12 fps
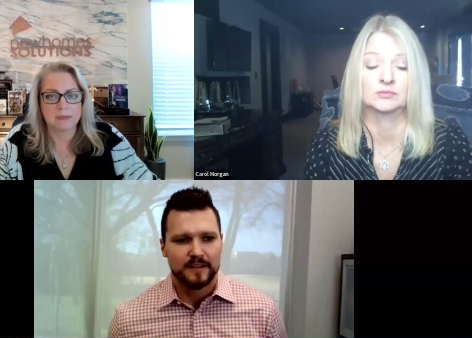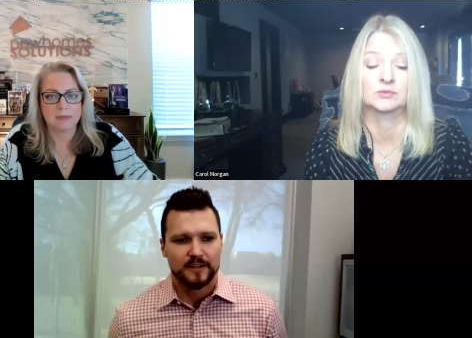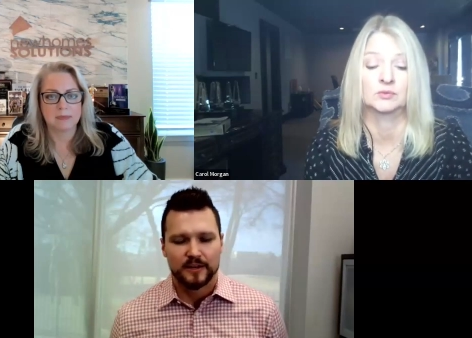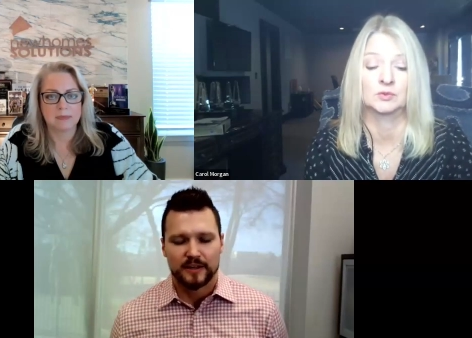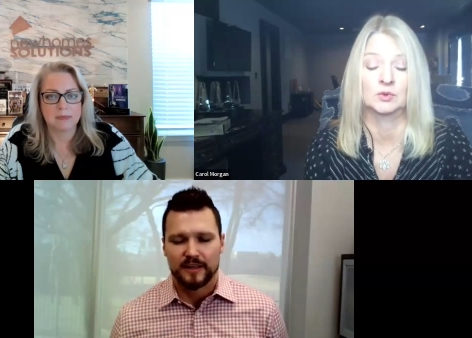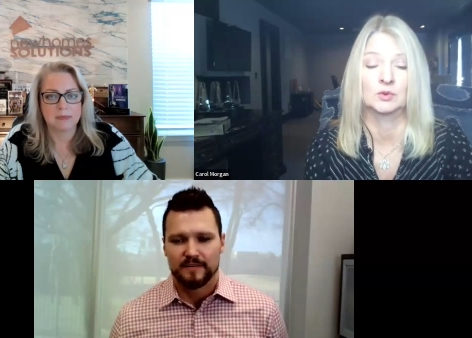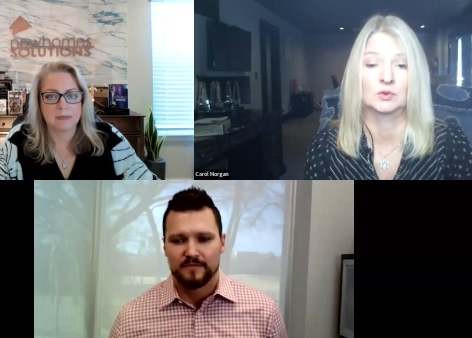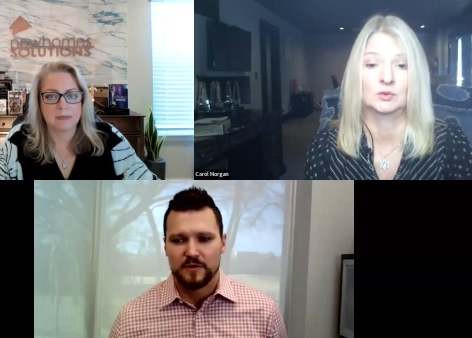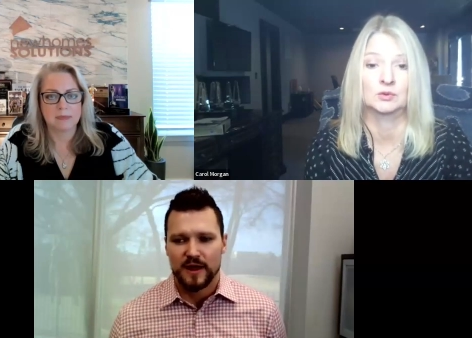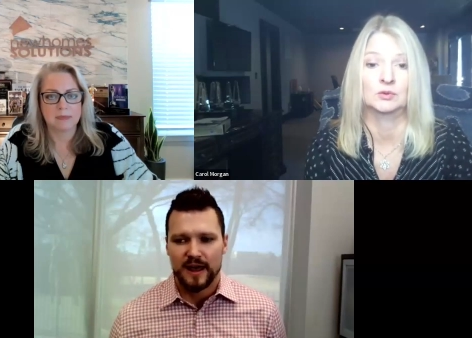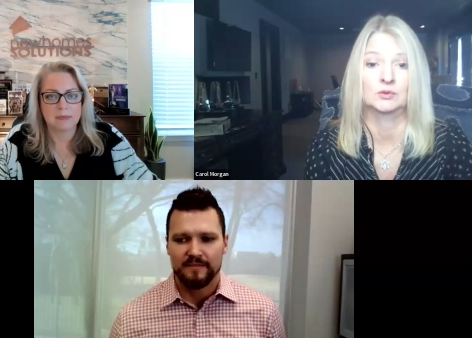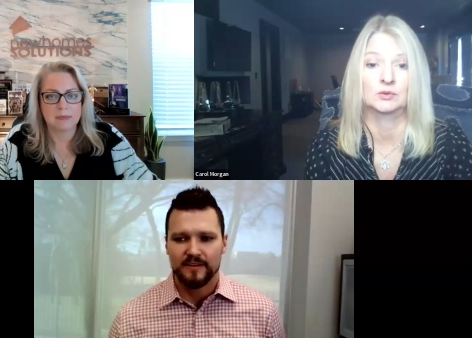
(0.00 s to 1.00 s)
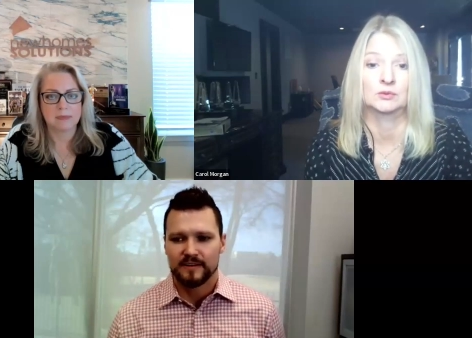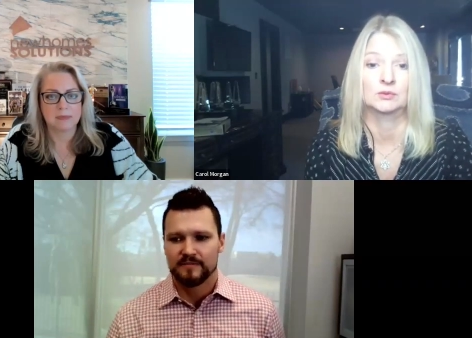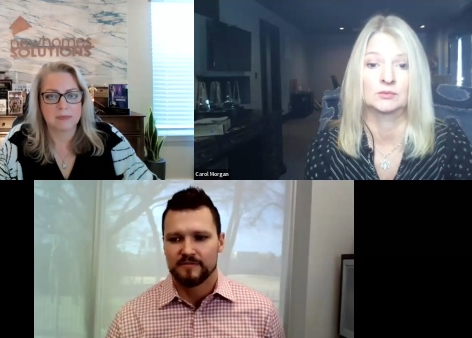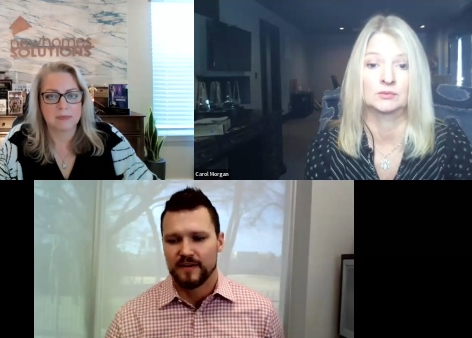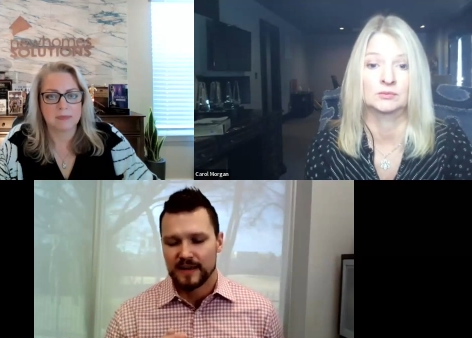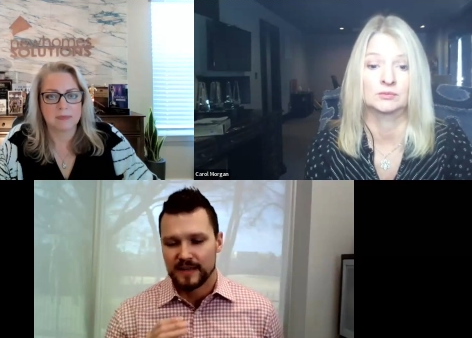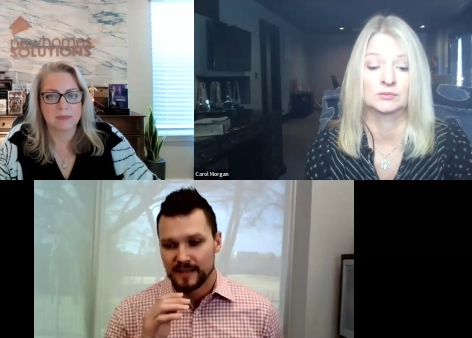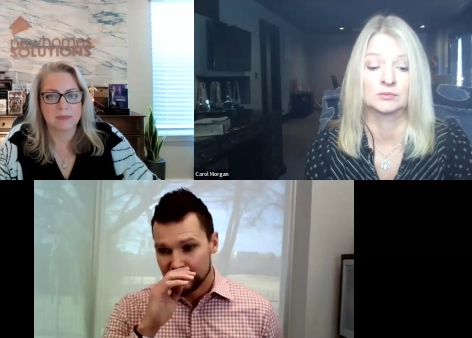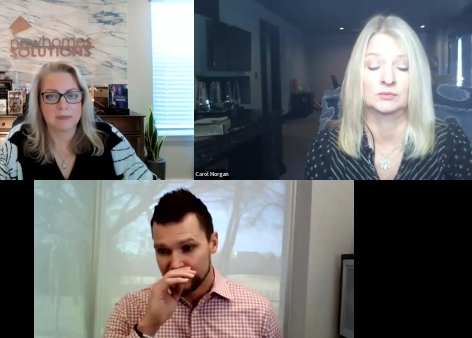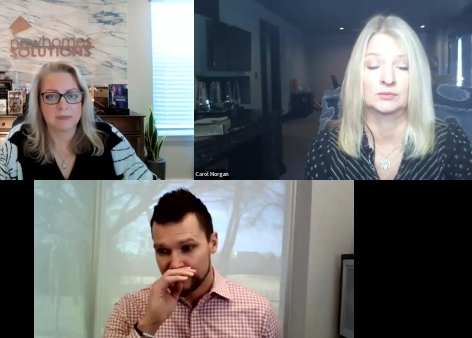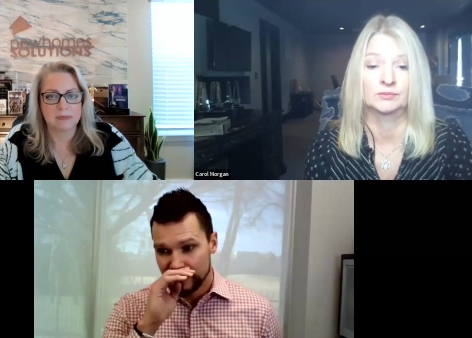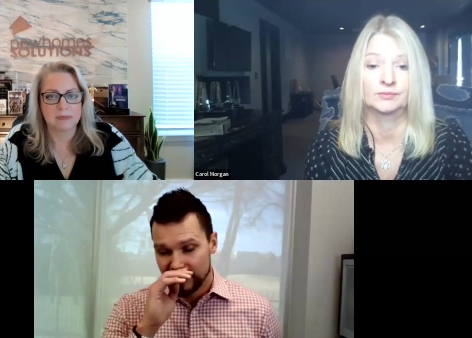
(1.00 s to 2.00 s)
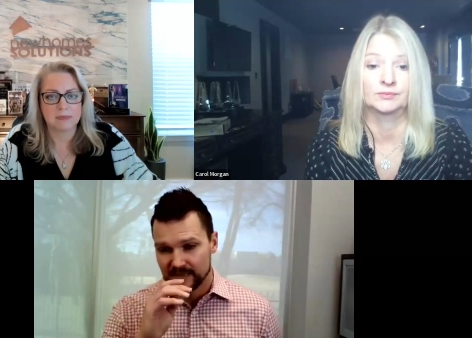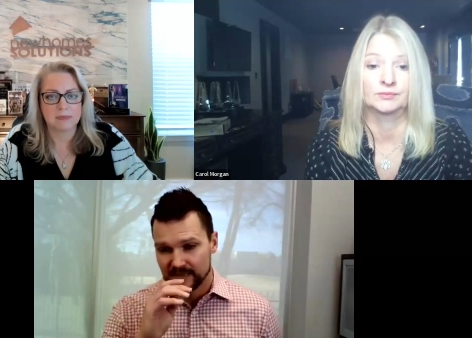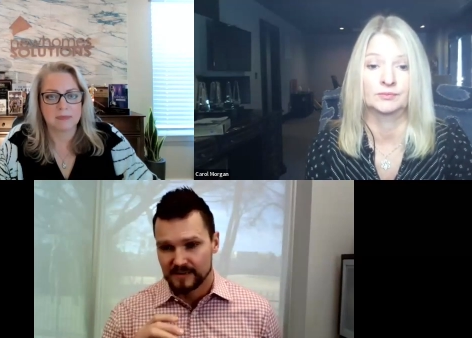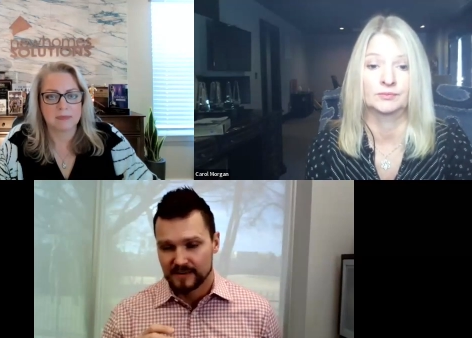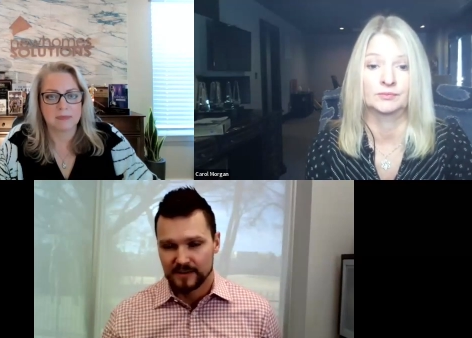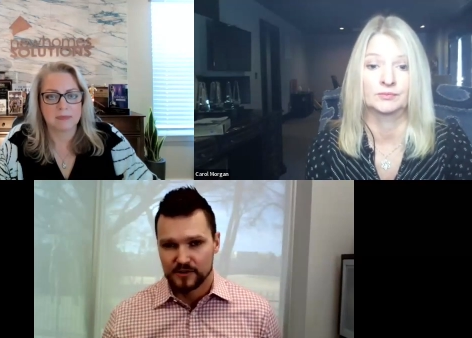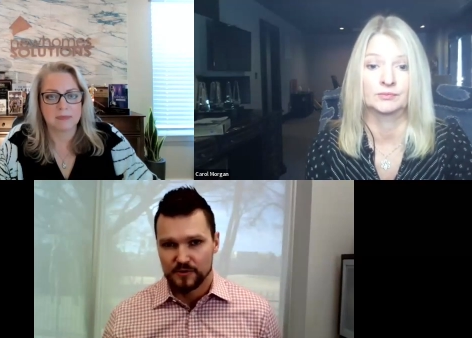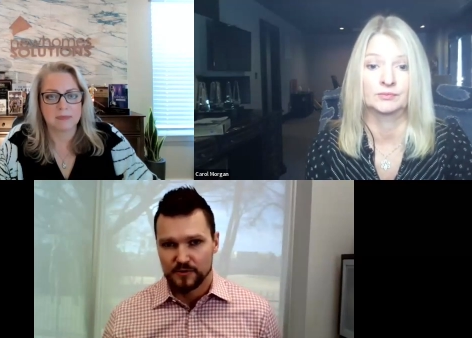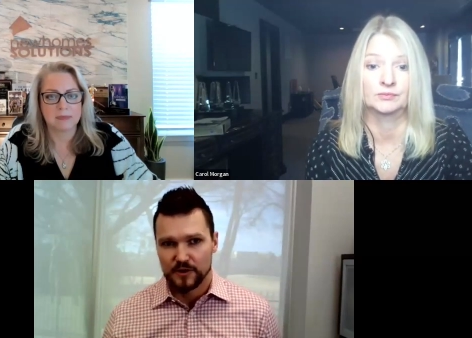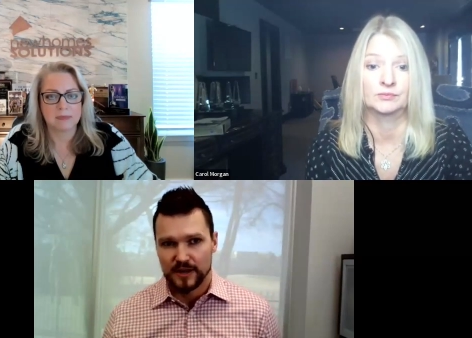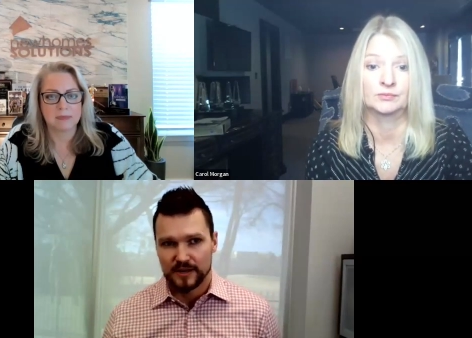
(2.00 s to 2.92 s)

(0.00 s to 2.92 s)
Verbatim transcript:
Speaker 1: look if you haven't defined these things because you